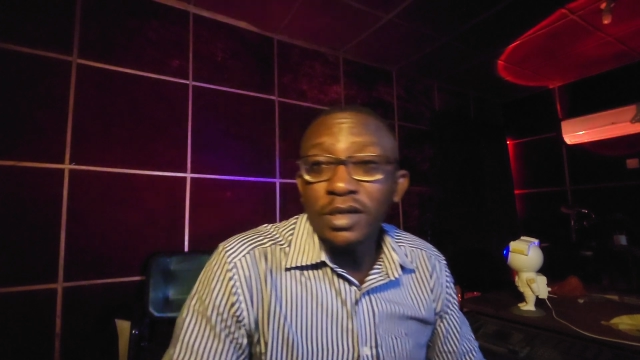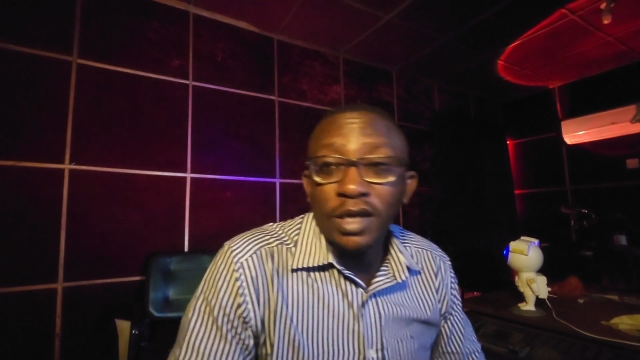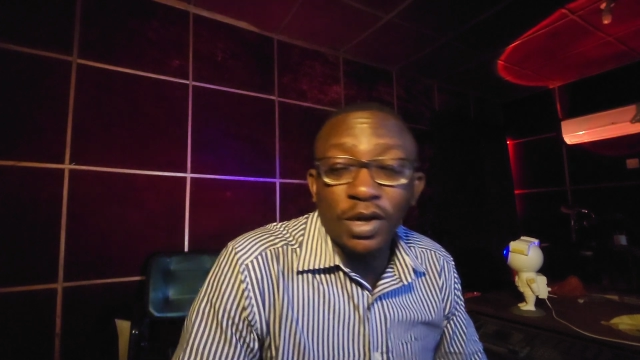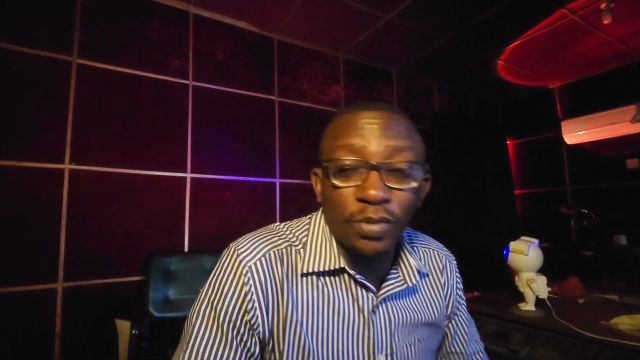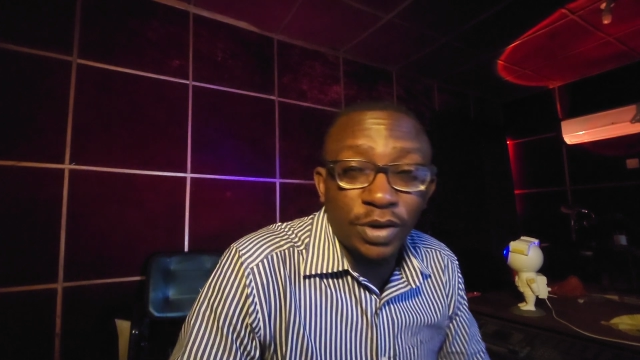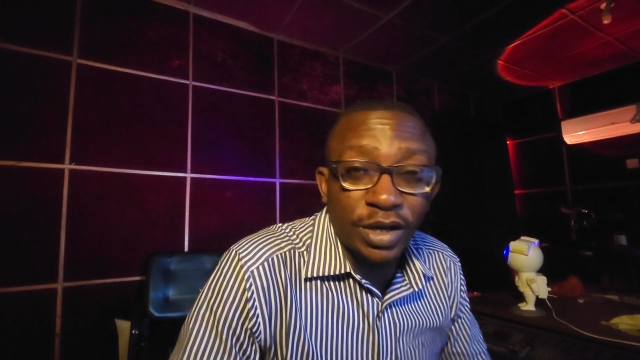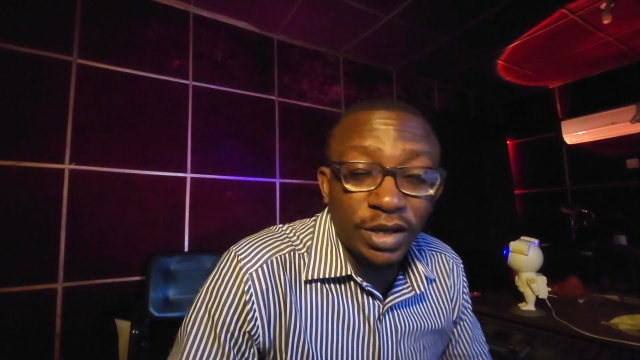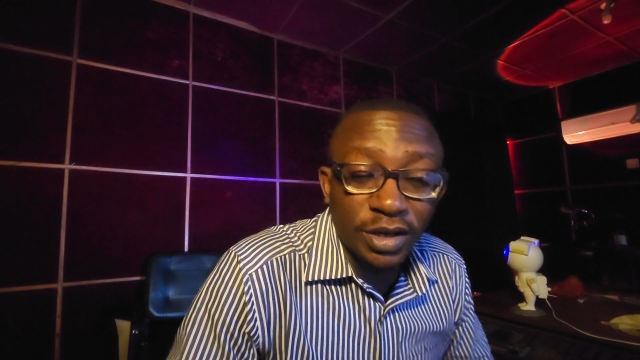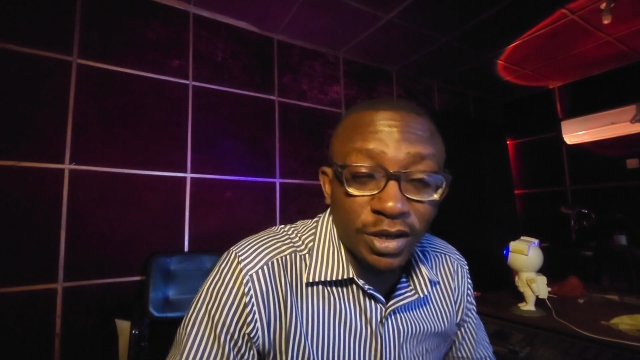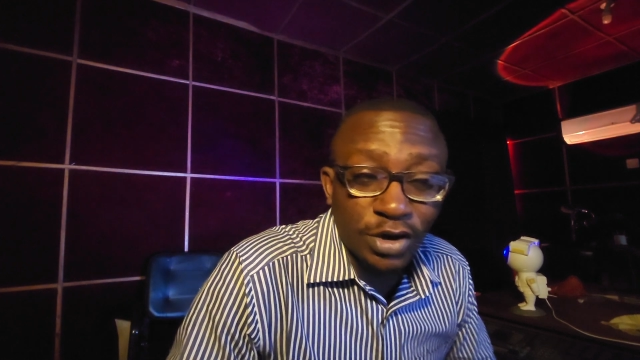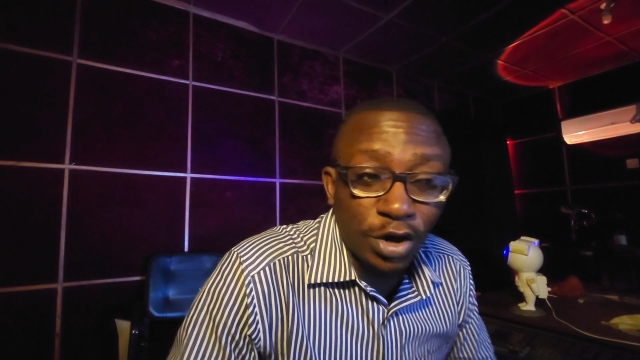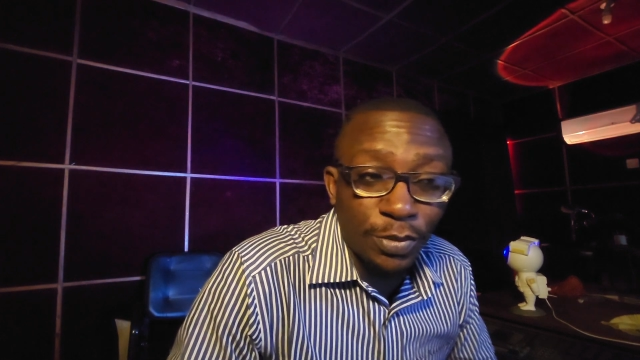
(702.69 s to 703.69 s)

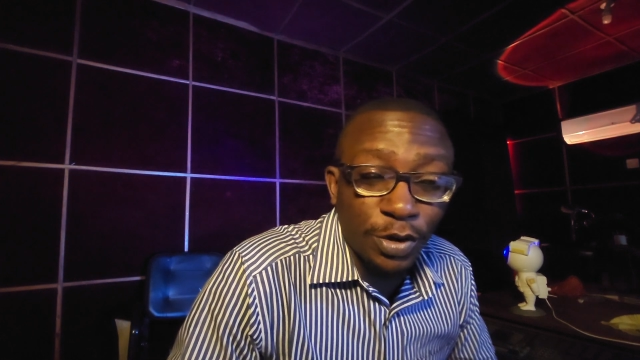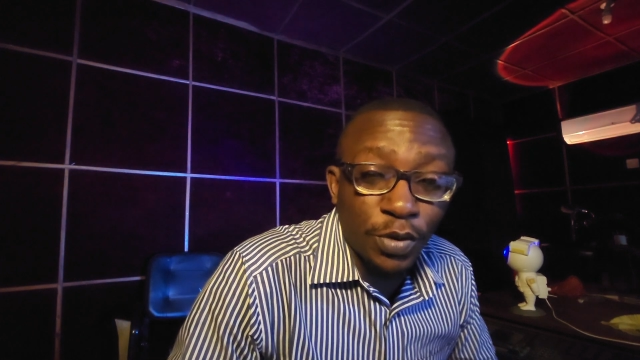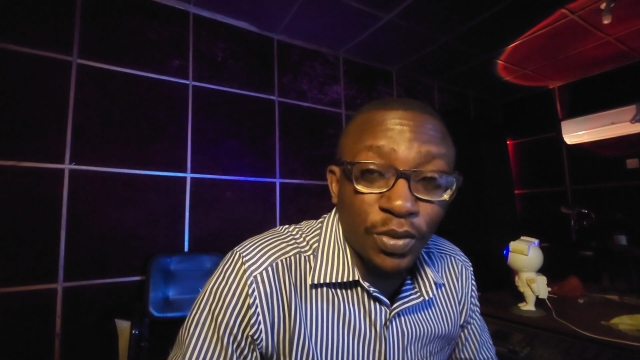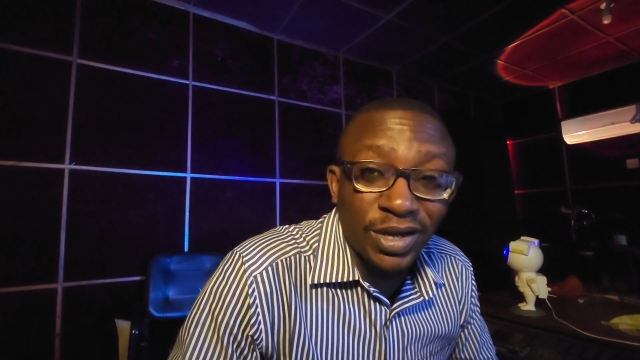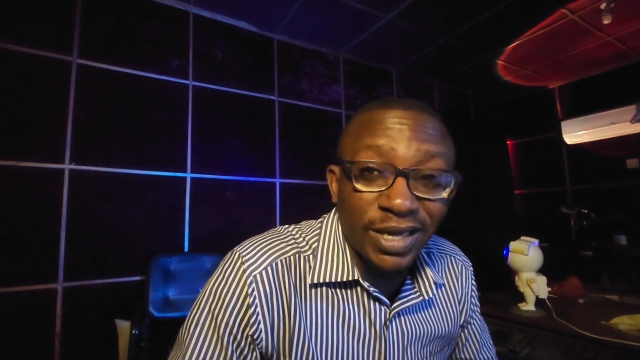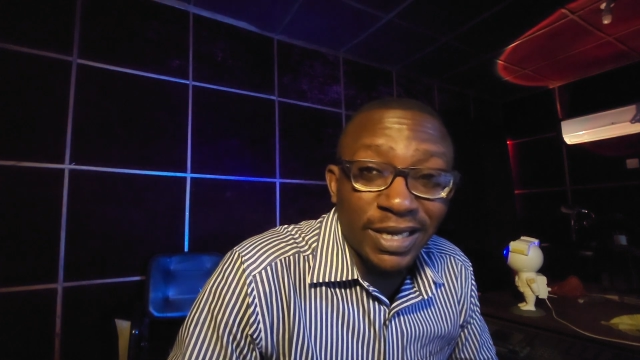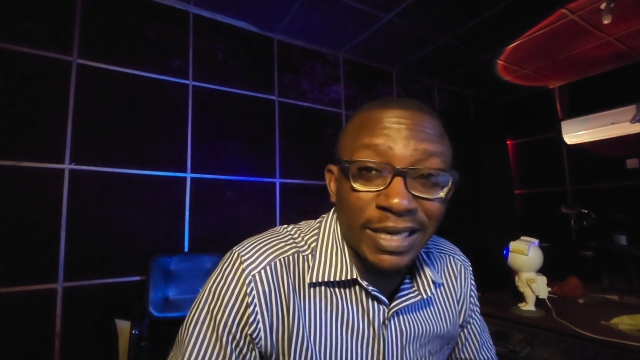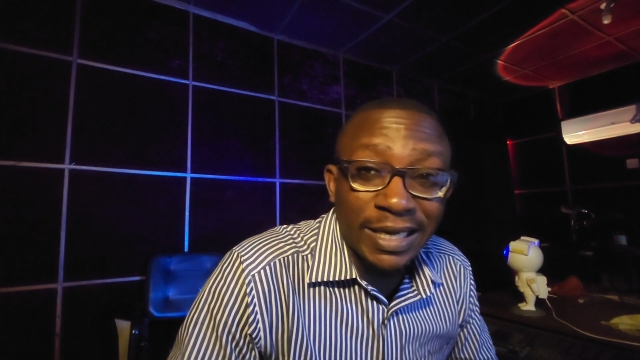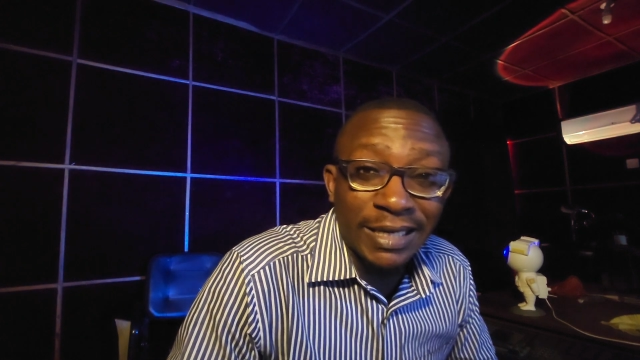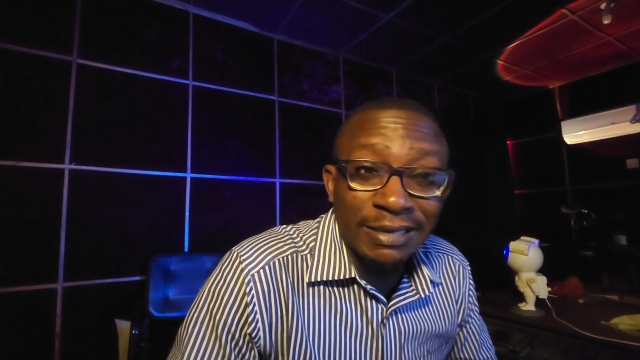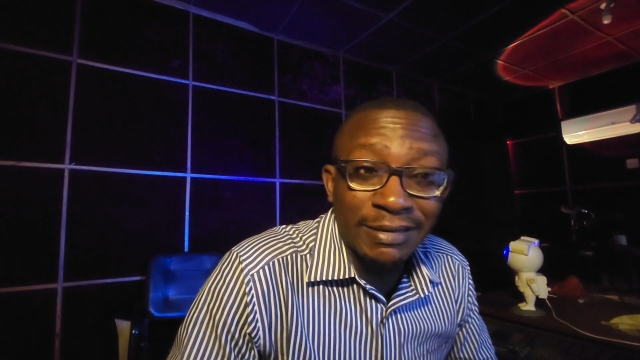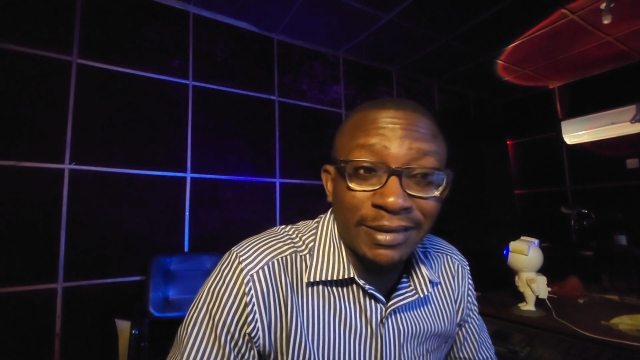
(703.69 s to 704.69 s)
your way
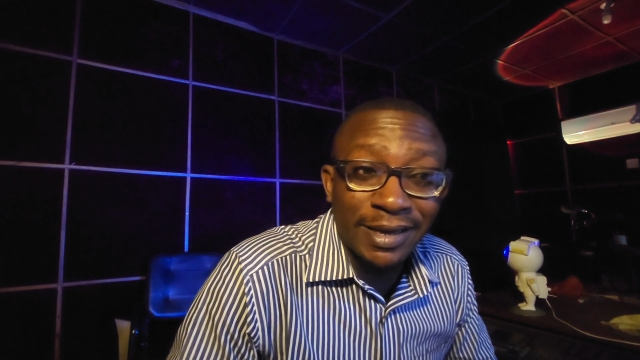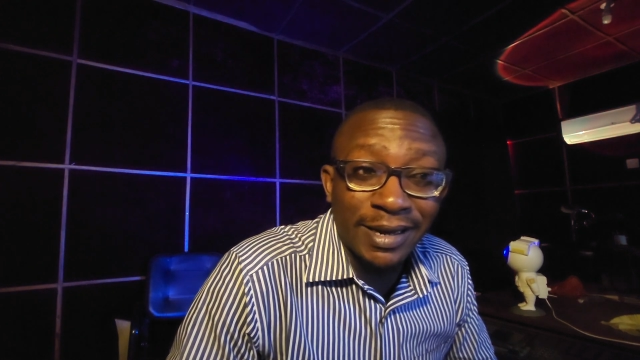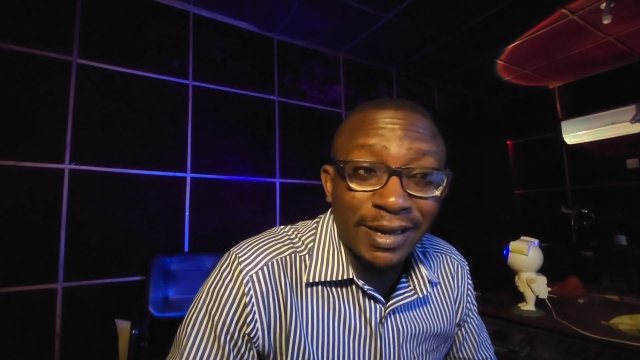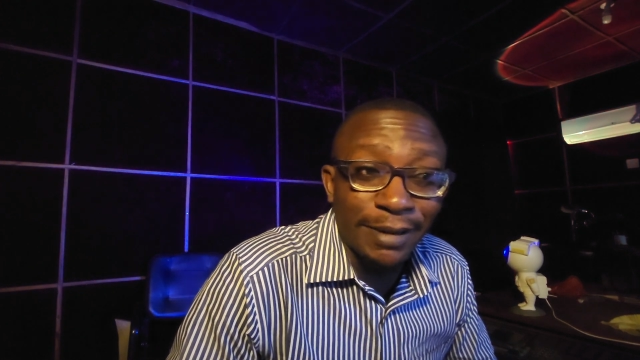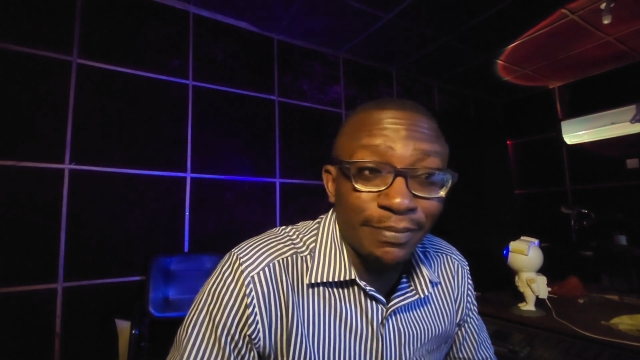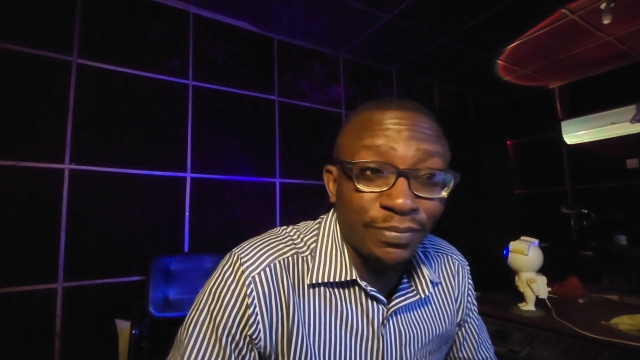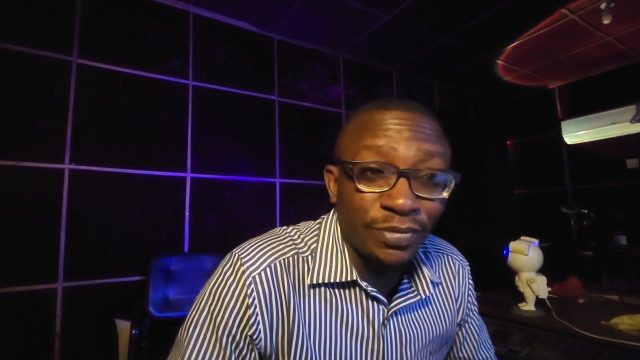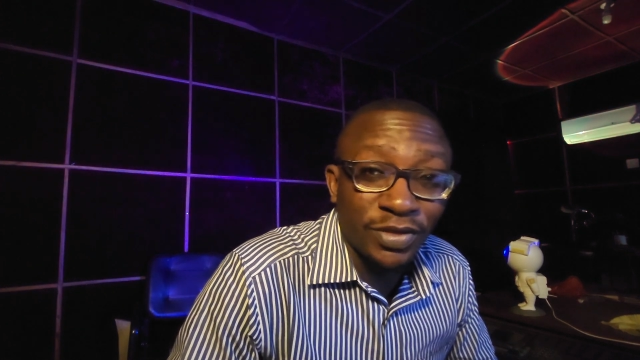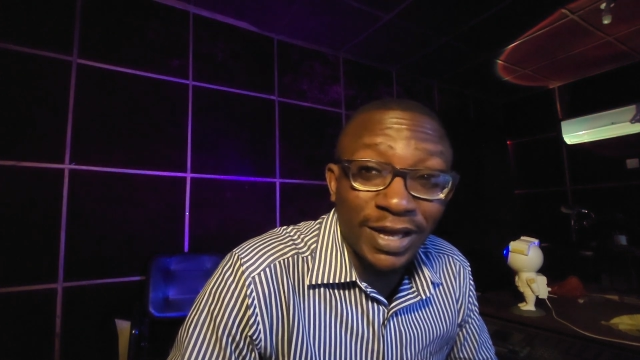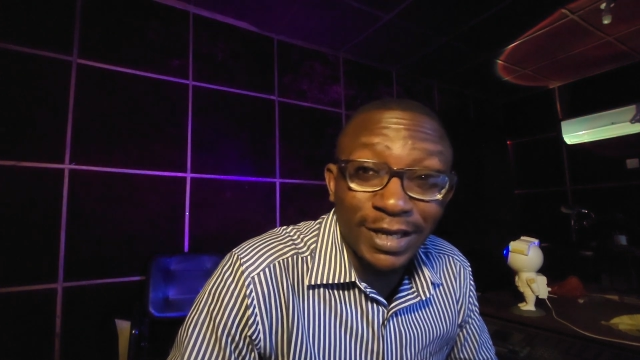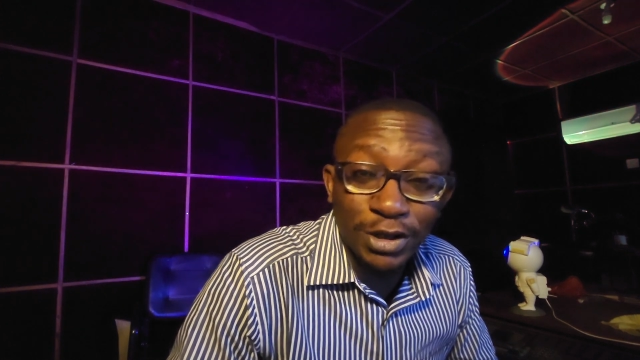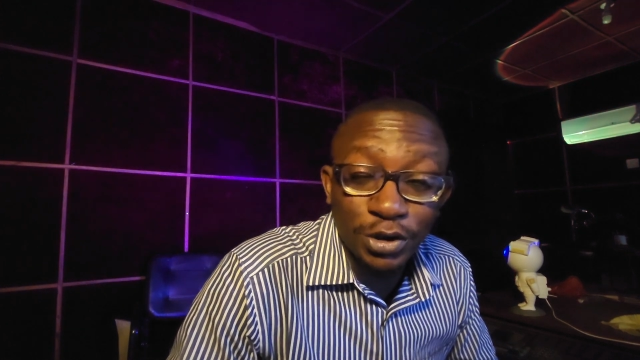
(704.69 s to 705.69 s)
again.
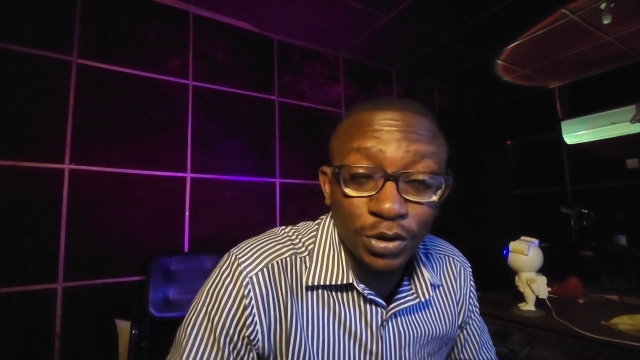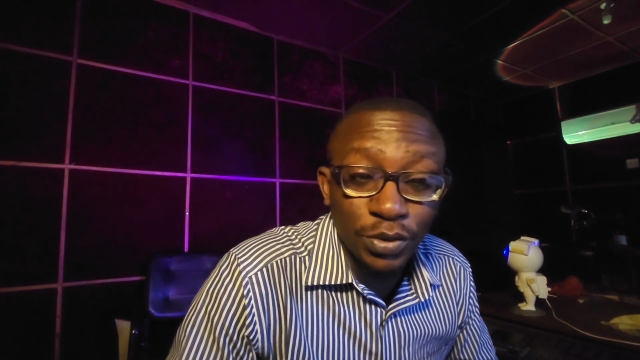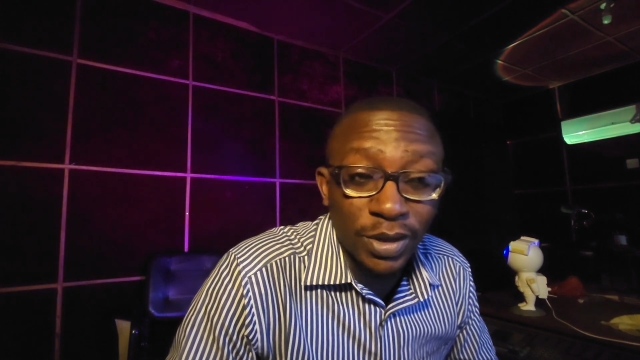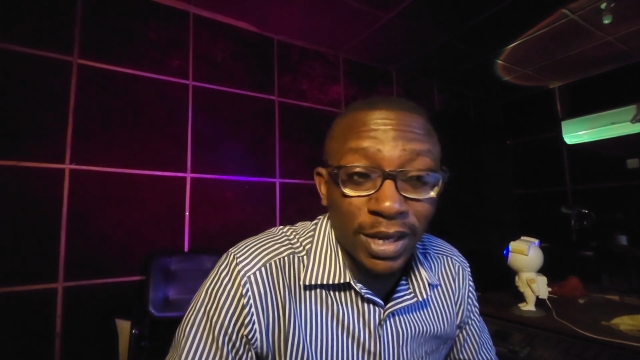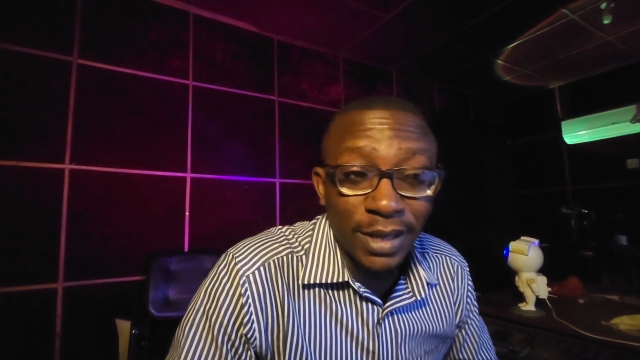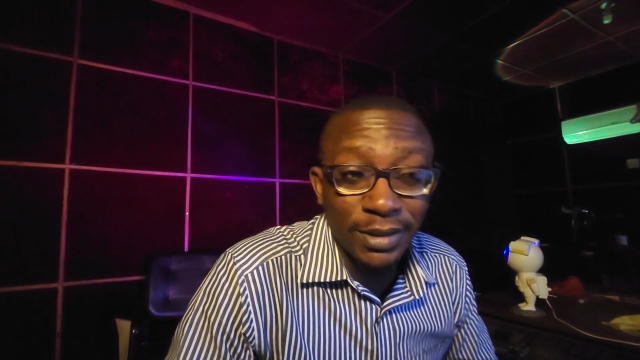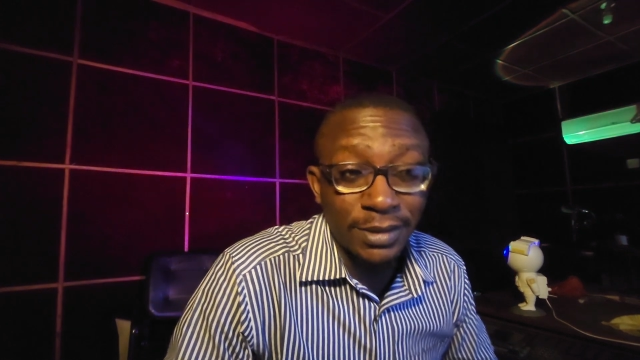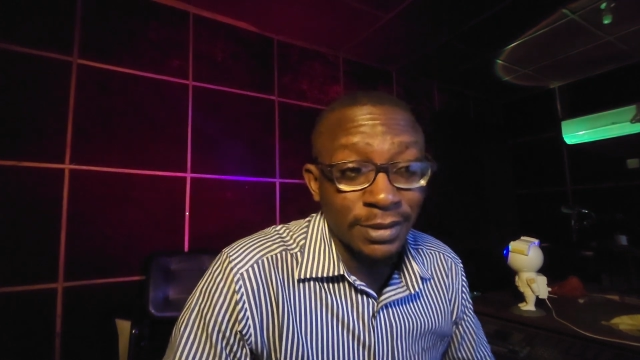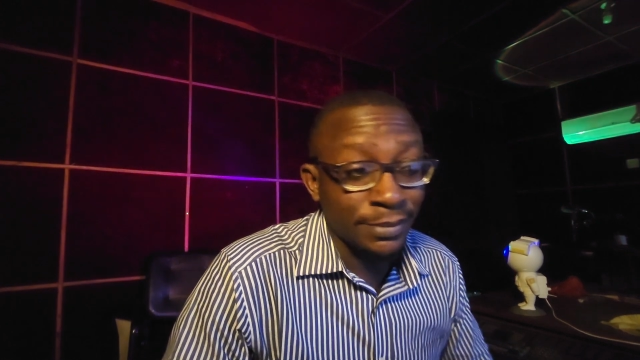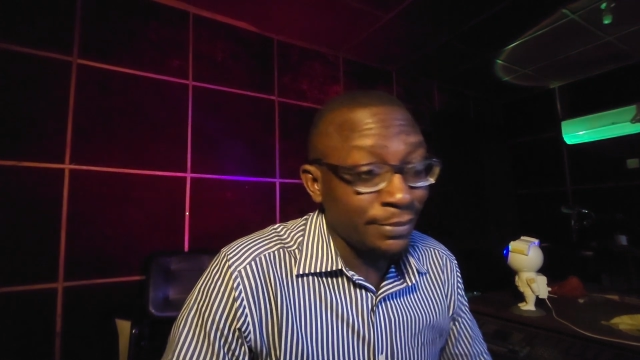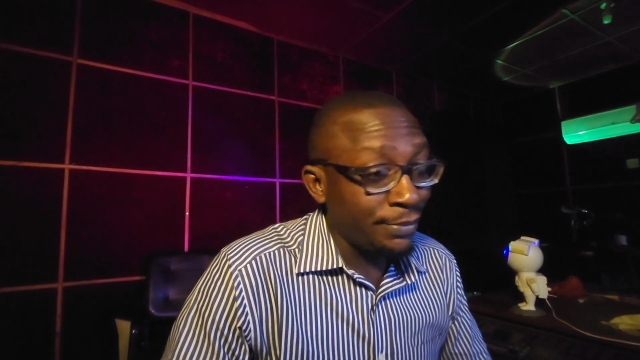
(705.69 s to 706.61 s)
Thank you, and